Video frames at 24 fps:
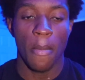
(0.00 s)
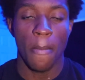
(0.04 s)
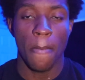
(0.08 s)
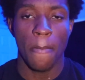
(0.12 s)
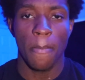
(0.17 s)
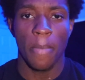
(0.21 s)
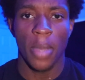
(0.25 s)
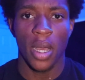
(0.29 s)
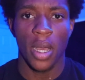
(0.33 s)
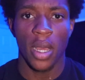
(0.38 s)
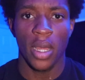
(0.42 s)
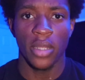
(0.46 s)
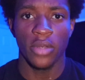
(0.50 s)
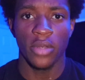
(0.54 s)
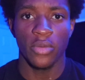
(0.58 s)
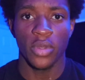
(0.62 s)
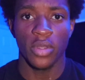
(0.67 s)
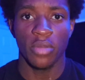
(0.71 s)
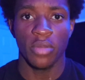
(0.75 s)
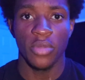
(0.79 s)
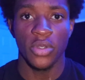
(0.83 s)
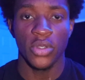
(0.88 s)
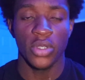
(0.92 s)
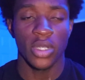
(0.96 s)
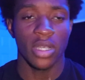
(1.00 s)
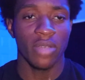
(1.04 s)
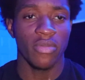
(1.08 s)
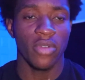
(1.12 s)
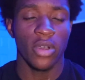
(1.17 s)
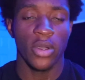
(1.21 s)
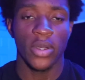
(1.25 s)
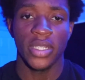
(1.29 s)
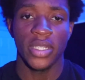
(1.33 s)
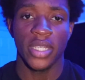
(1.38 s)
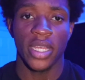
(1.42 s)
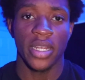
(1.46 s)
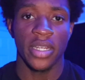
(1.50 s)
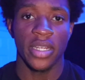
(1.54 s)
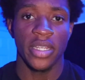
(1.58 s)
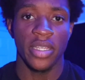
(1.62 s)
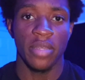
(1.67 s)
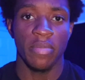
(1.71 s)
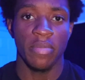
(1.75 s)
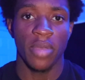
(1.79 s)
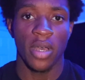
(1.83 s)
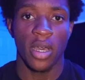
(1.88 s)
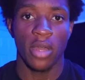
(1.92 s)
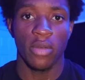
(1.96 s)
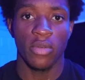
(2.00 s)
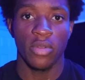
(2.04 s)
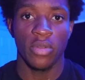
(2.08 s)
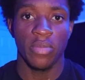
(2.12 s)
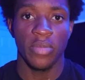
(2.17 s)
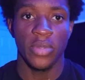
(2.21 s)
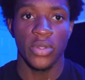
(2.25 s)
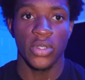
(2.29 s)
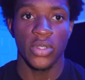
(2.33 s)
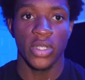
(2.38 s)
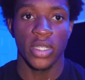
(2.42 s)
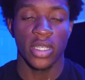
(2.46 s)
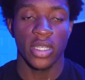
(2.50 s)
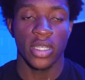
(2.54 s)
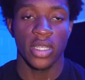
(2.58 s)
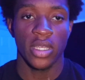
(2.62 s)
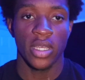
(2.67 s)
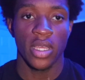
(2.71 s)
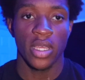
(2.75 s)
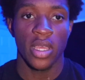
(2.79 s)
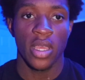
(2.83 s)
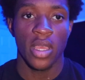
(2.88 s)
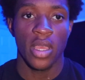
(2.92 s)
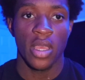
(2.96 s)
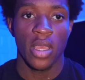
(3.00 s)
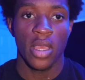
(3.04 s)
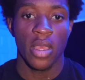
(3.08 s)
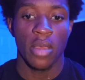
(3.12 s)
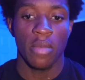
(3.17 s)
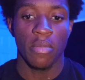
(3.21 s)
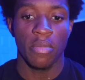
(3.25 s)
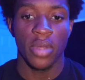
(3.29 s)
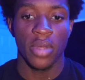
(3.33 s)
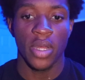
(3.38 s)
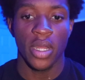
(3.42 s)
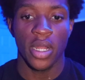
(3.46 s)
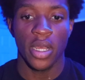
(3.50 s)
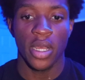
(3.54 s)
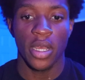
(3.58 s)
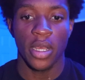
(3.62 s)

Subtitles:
bond with music. I've always had a deep bond with music. But